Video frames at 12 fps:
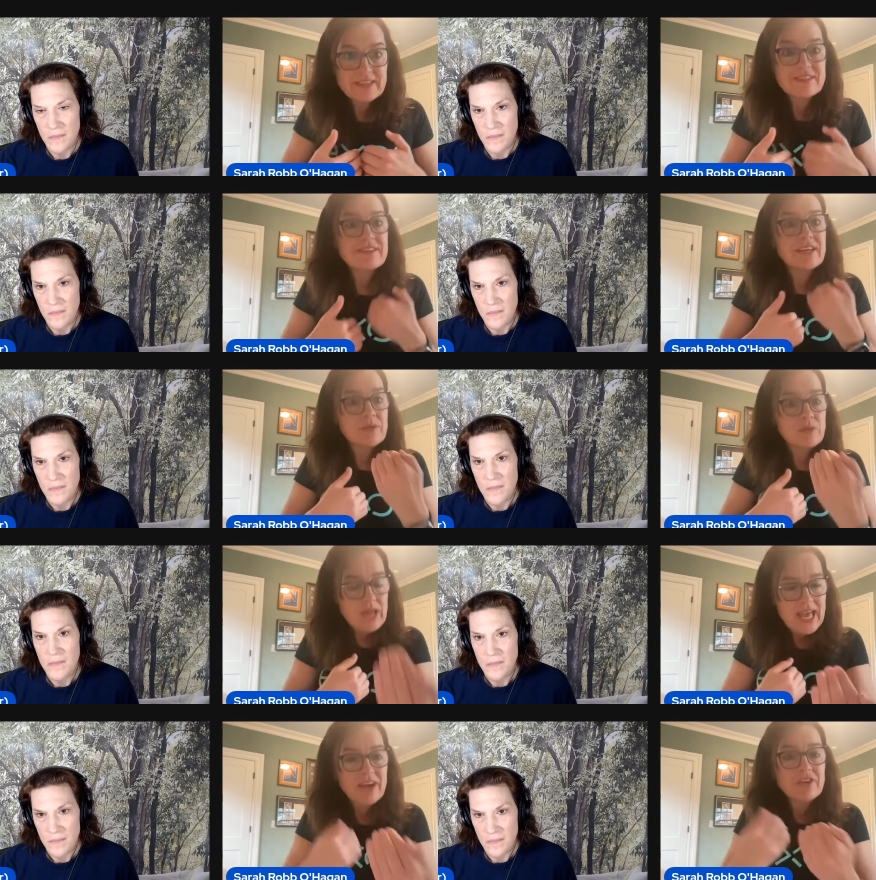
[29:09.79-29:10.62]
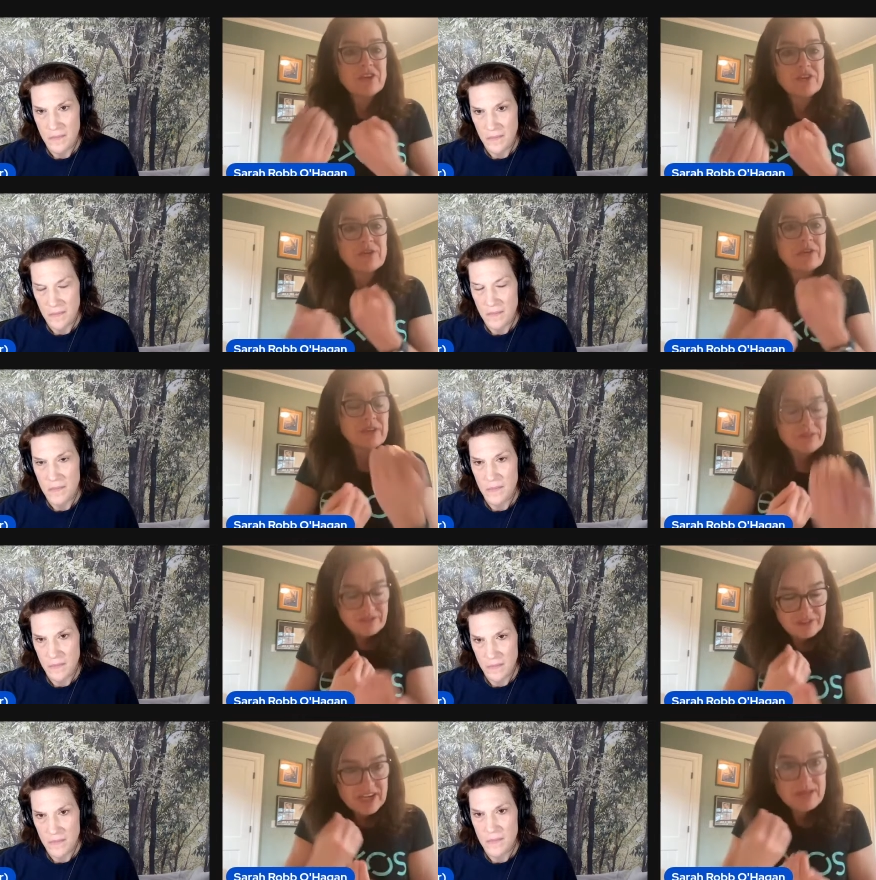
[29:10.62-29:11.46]
Speaker 1: It's like, how do you
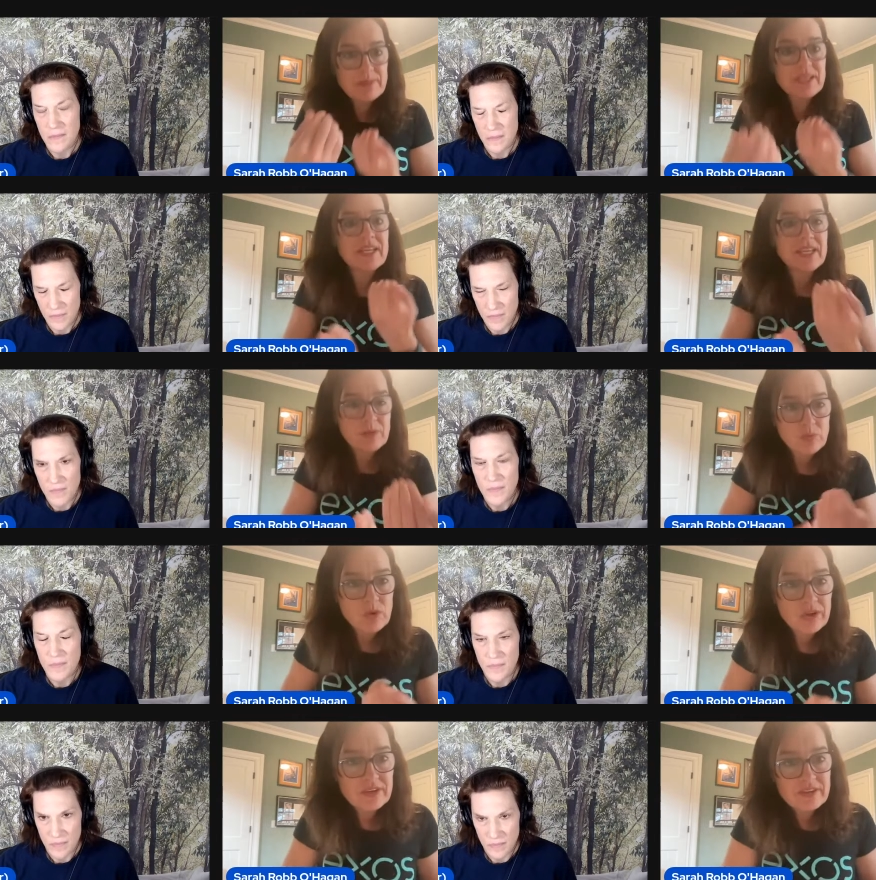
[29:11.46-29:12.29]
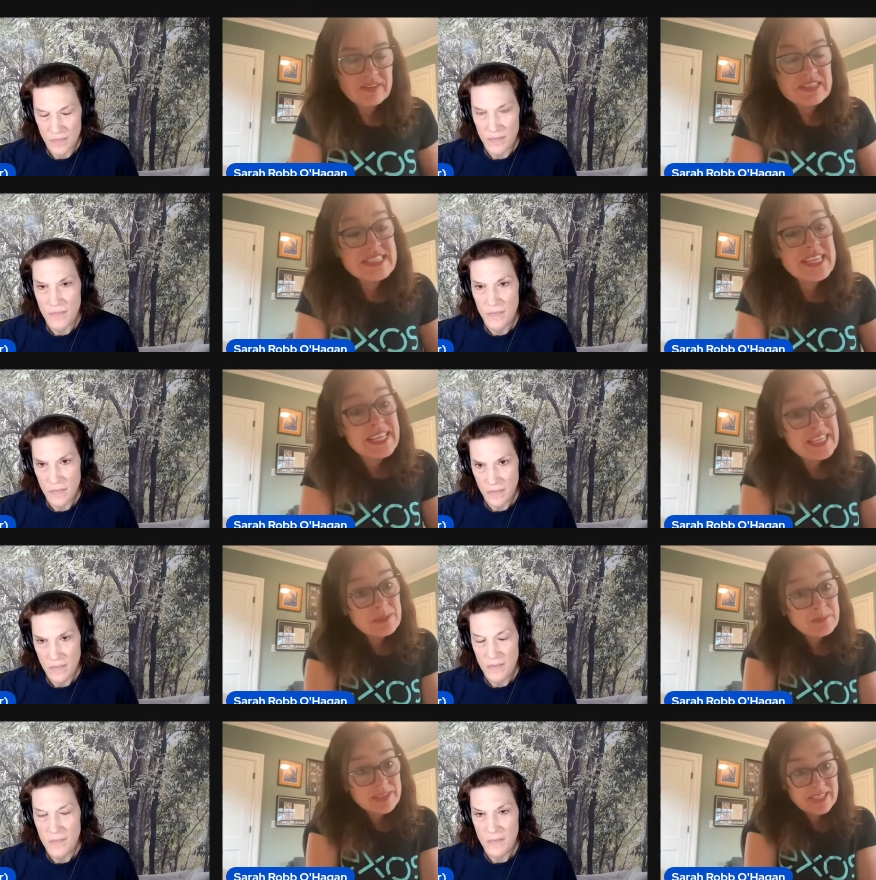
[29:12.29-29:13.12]
frame it in what the
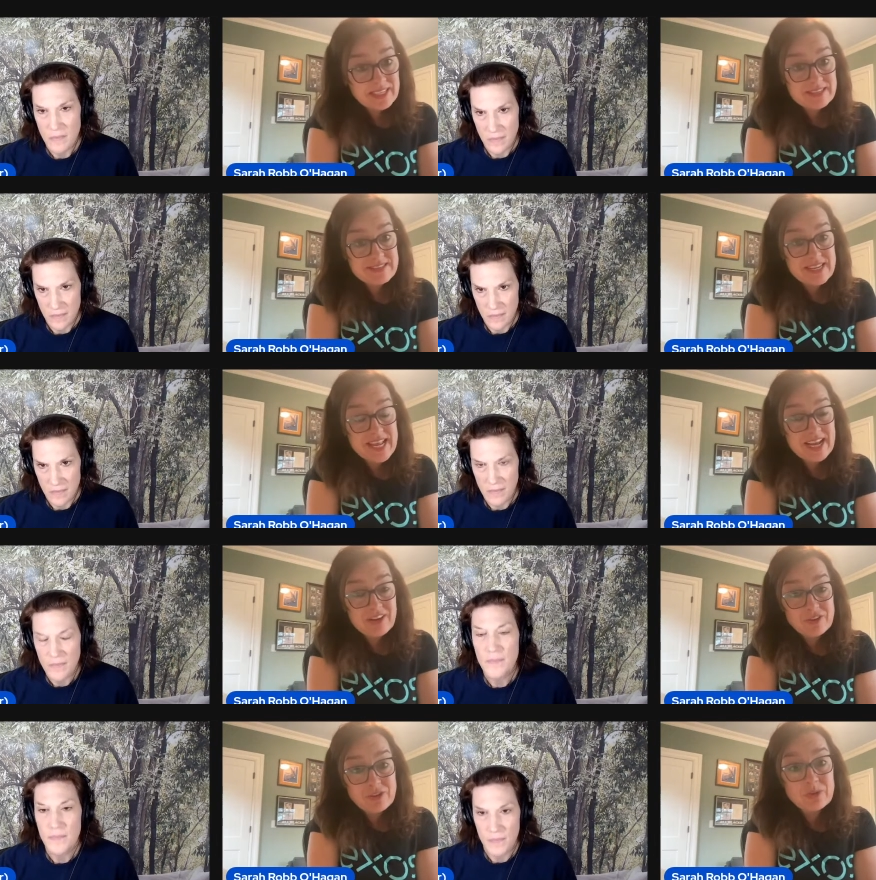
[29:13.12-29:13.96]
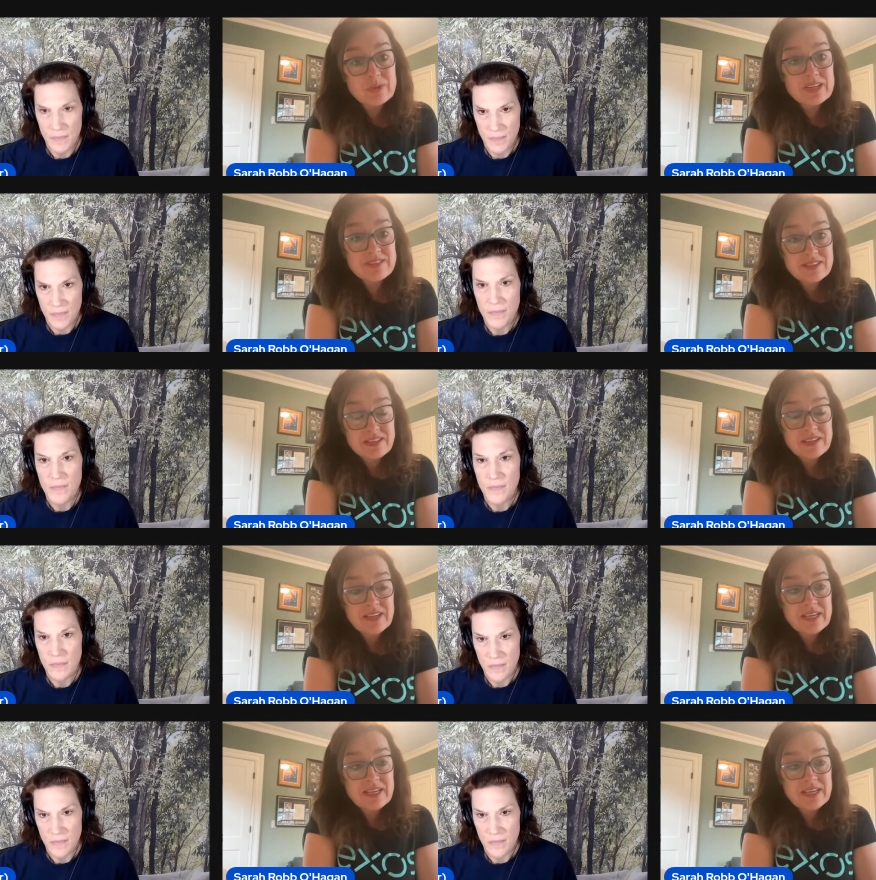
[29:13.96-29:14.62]
team needs and how you as a